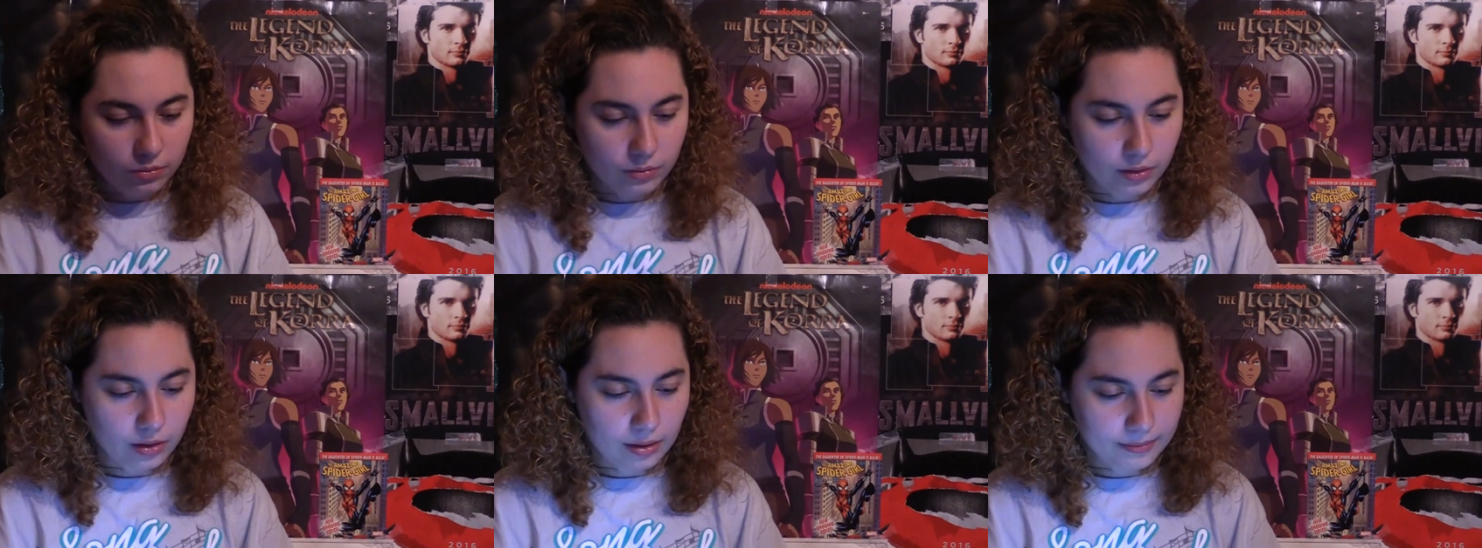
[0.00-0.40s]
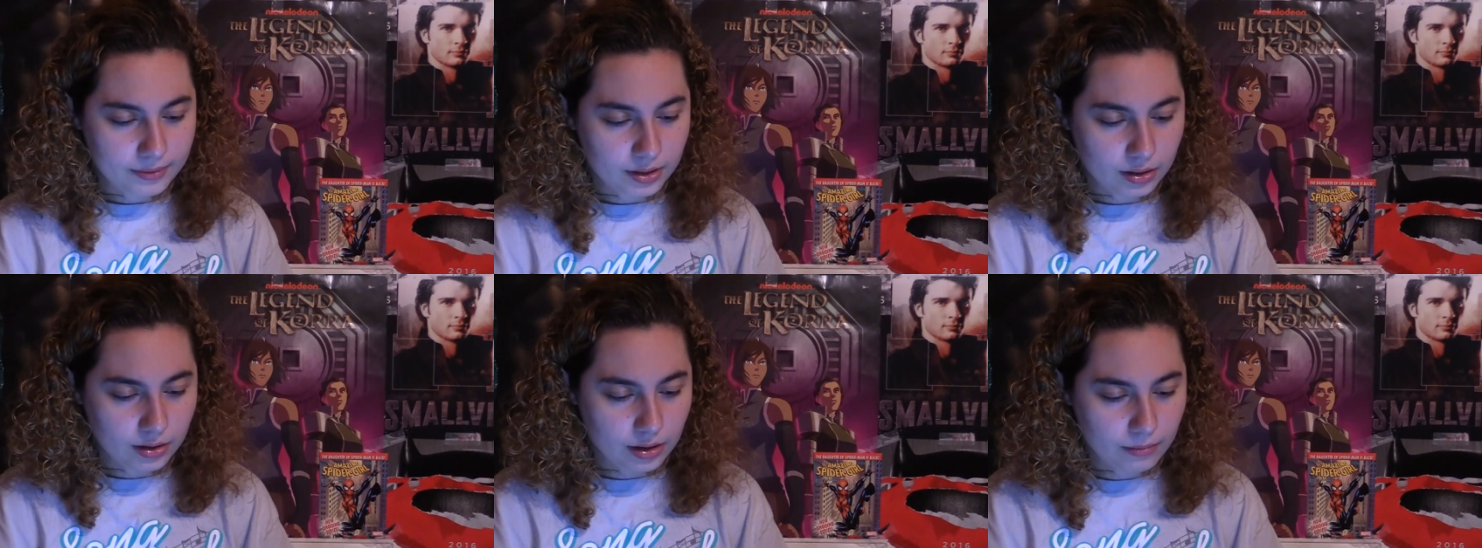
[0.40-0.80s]
Speaker 1: we're up
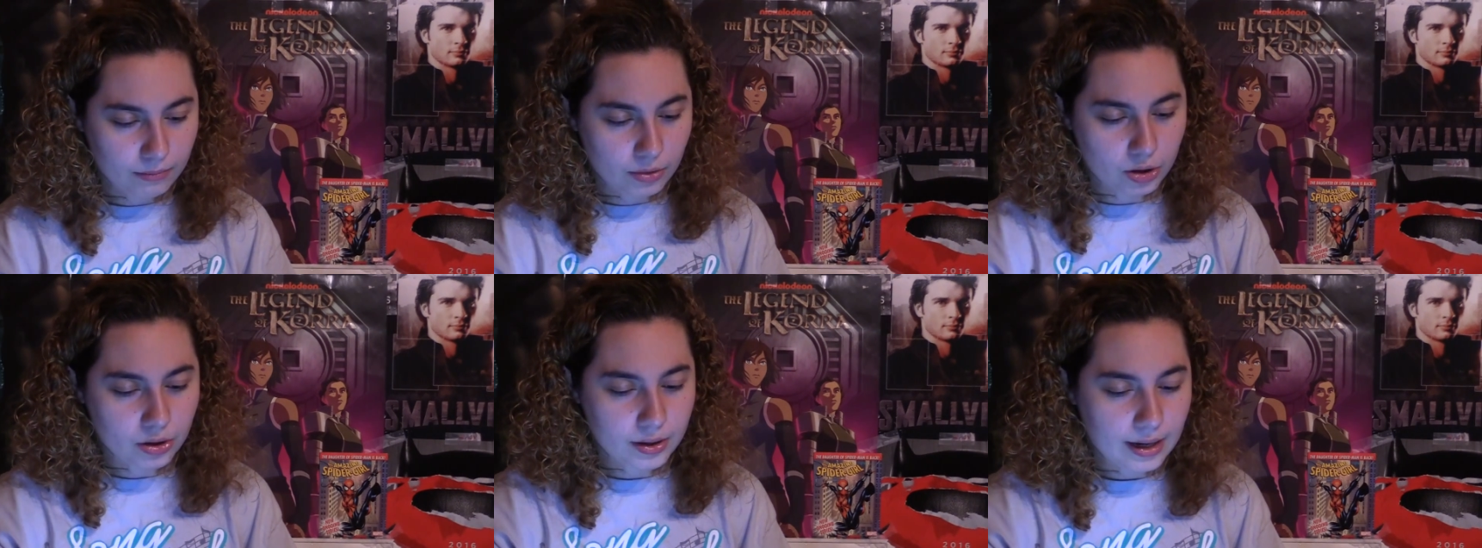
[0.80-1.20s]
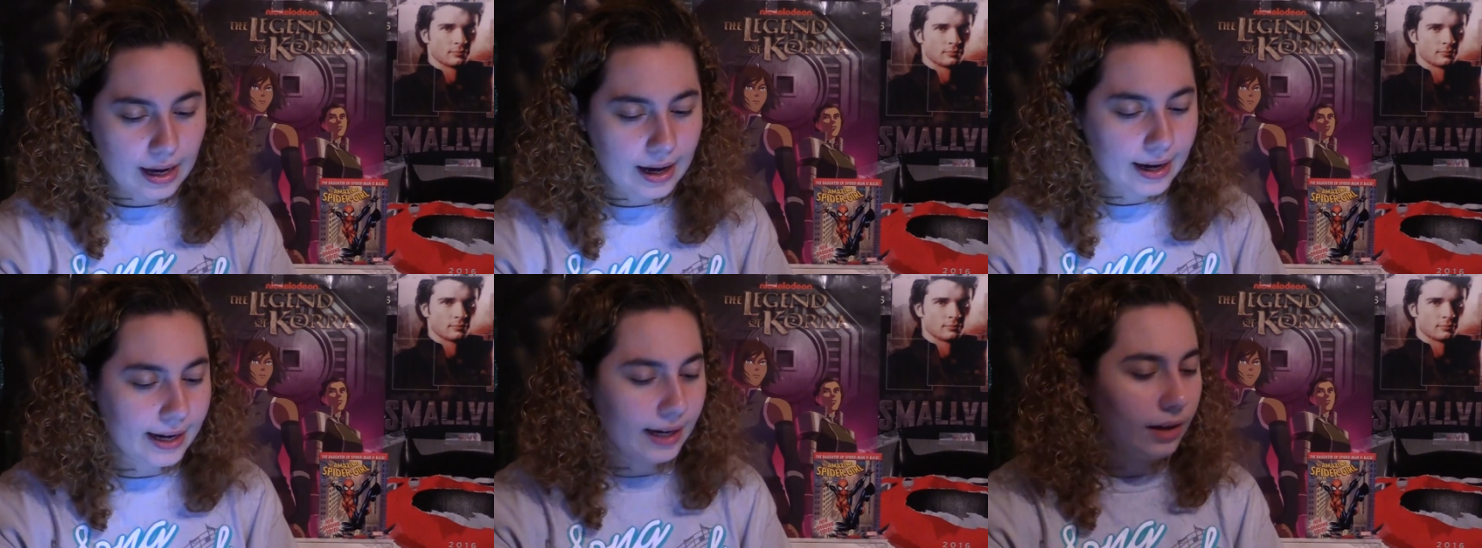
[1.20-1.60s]
to number
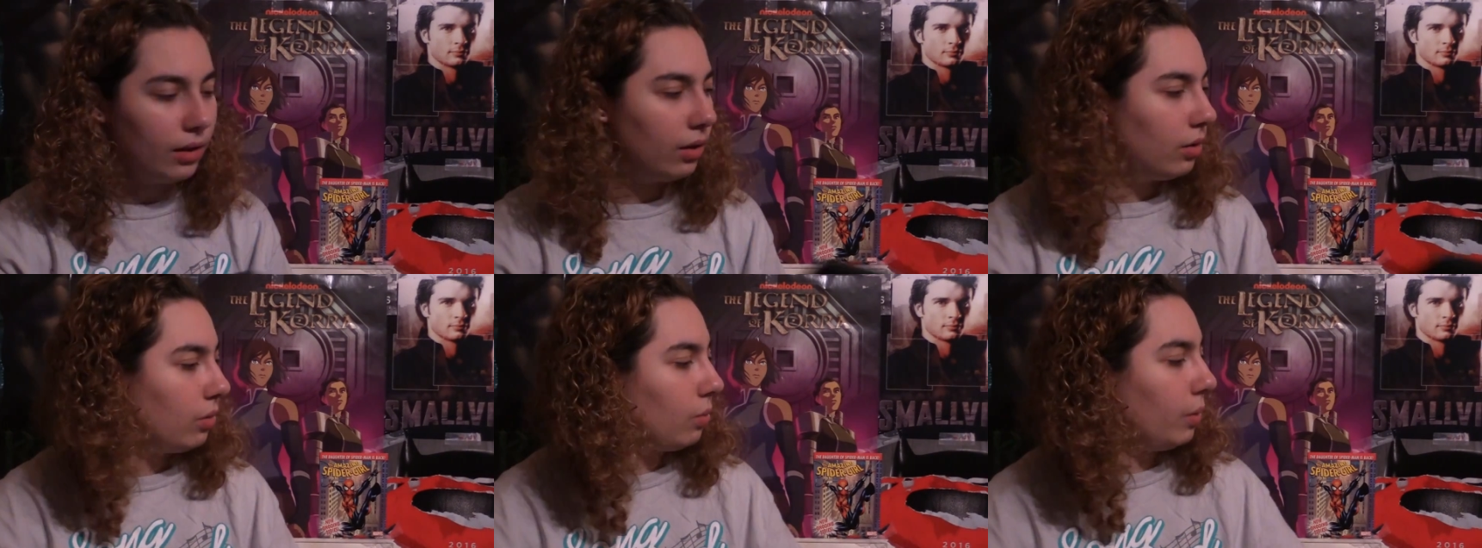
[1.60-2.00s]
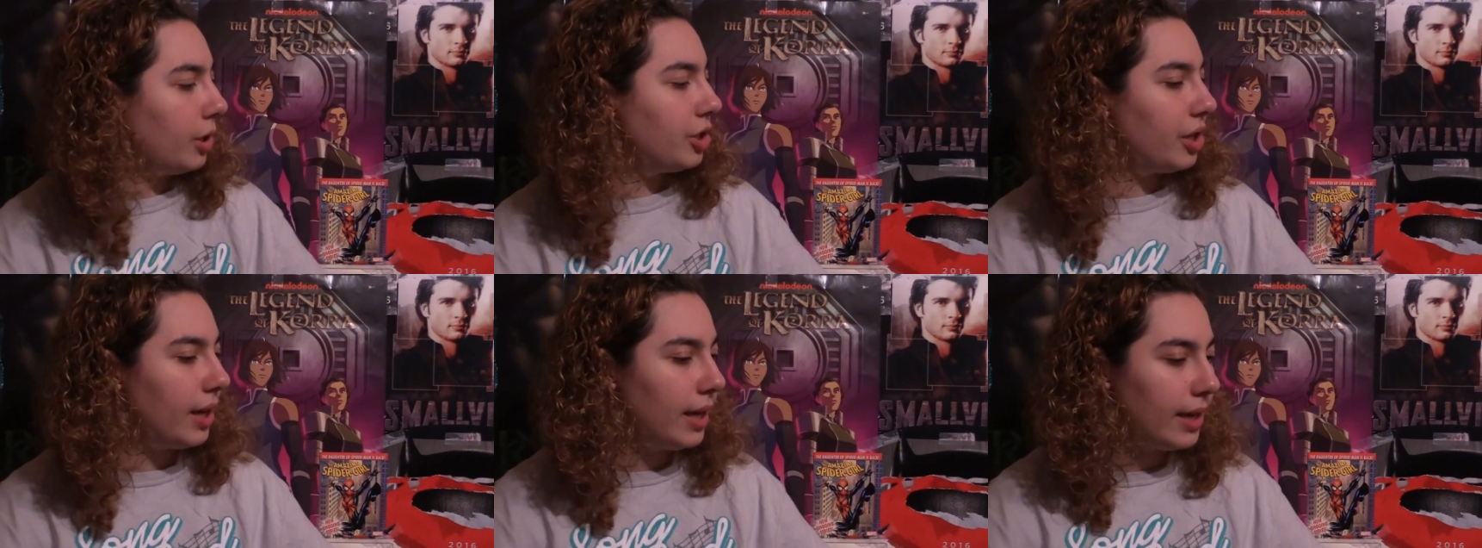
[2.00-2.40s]
9,
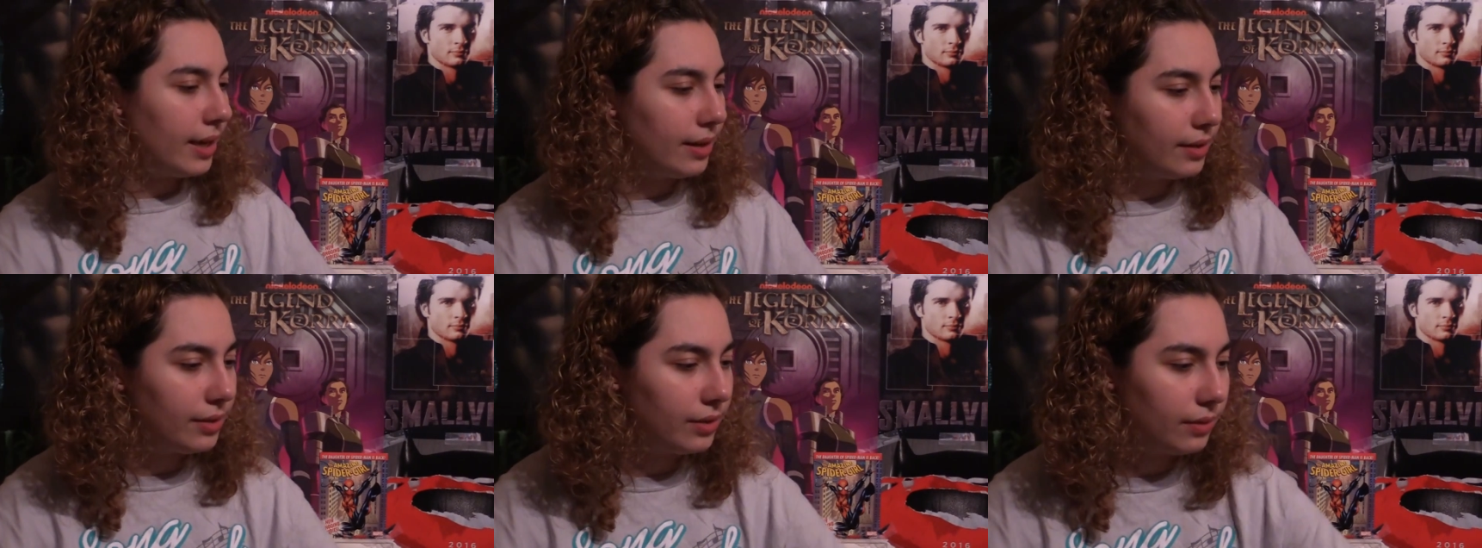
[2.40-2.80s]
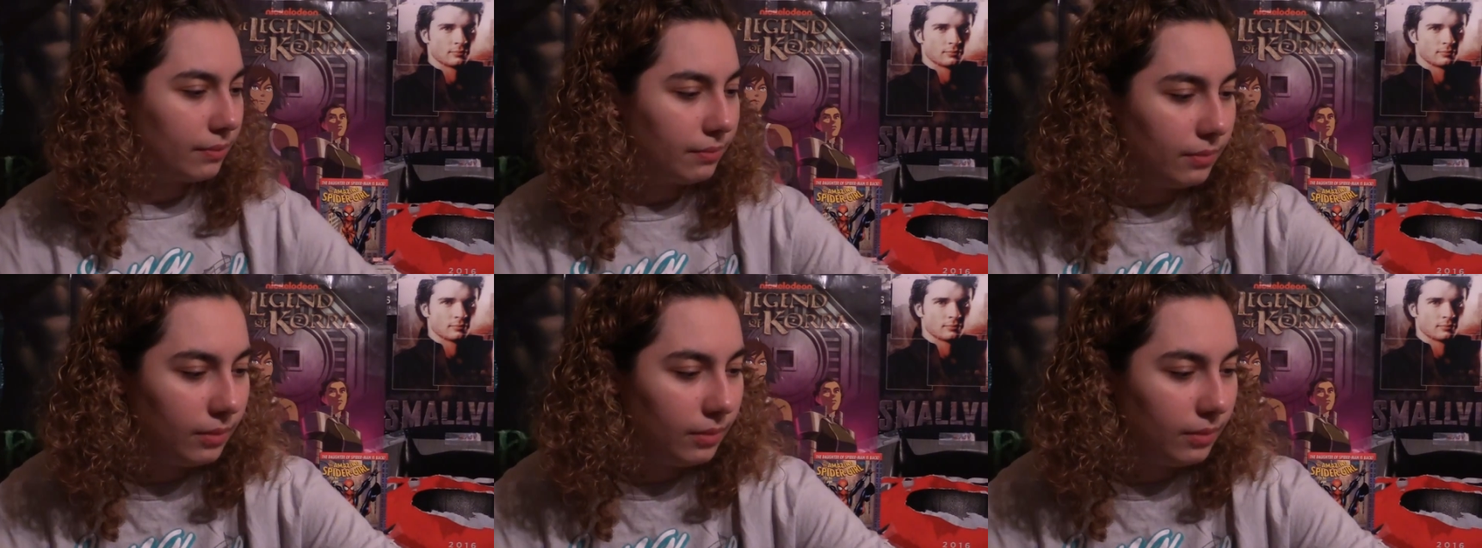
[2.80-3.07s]
which is